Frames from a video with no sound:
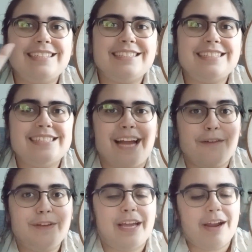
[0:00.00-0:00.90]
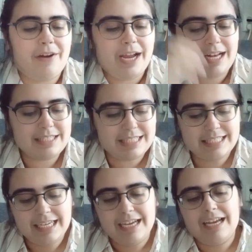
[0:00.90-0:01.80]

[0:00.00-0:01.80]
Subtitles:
stitch heavy areas,